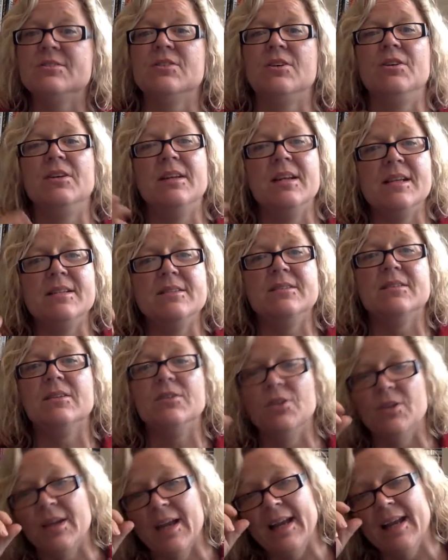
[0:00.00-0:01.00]
So you need to
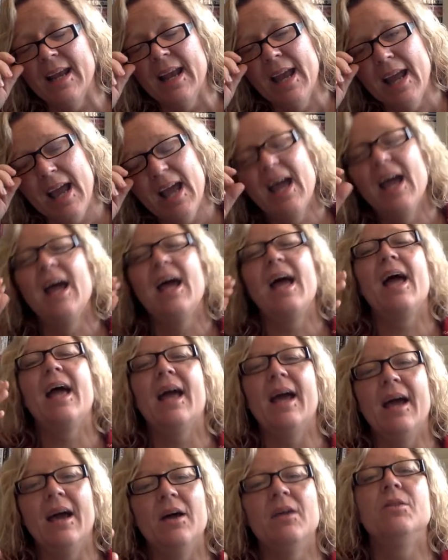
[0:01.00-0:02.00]
look at
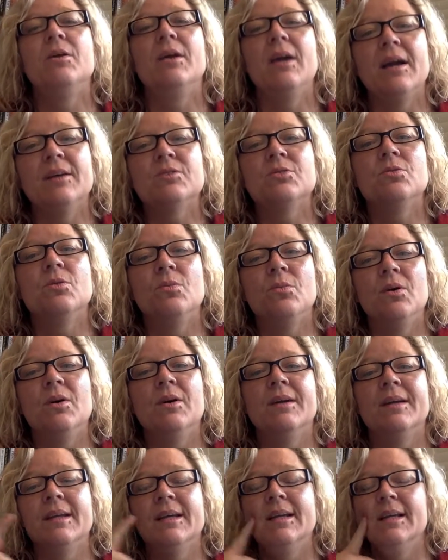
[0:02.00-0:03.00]
how the actual
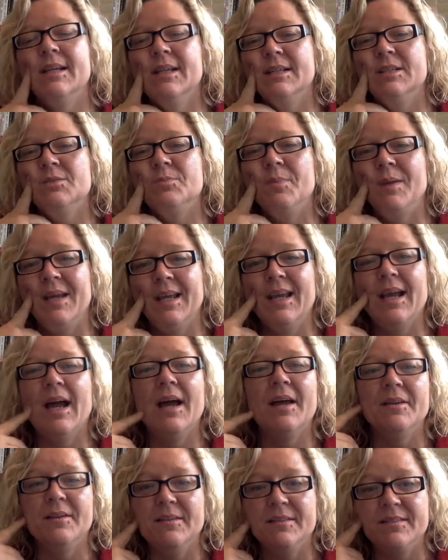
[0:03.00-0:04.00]
work is being
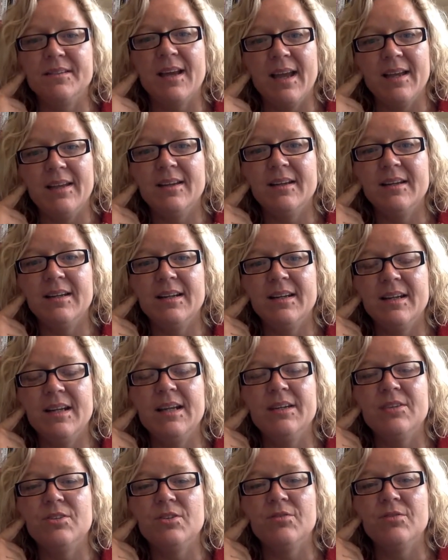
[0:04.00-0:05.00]
undertaken in
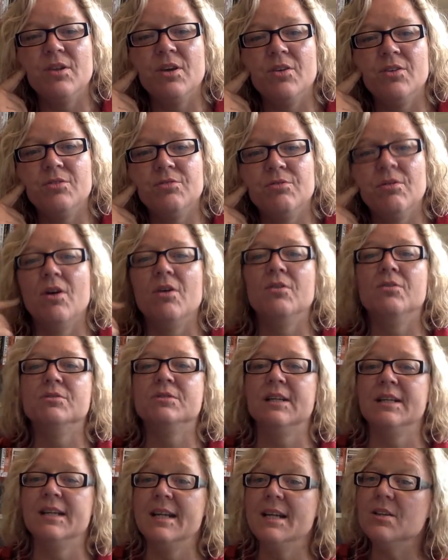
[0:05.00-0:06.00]
each of those roles
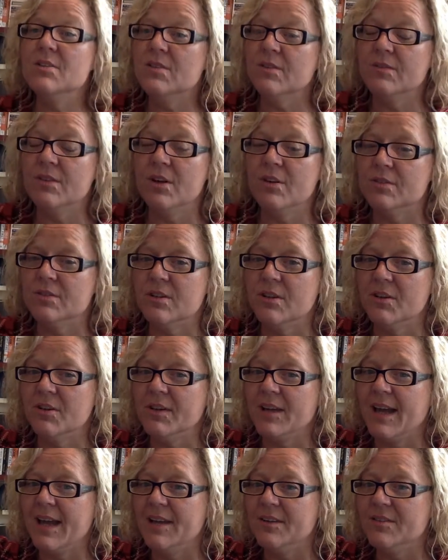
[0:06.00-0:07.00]
and each of those
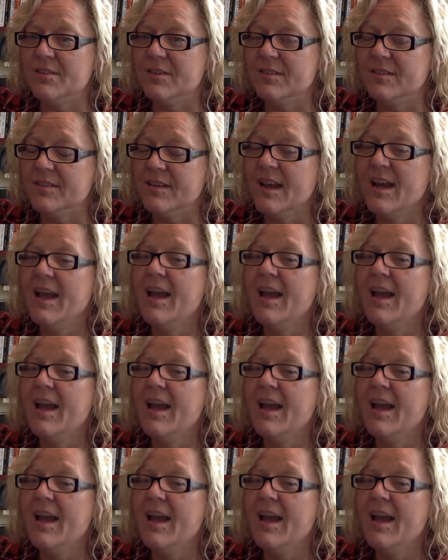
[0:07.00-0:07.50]
locations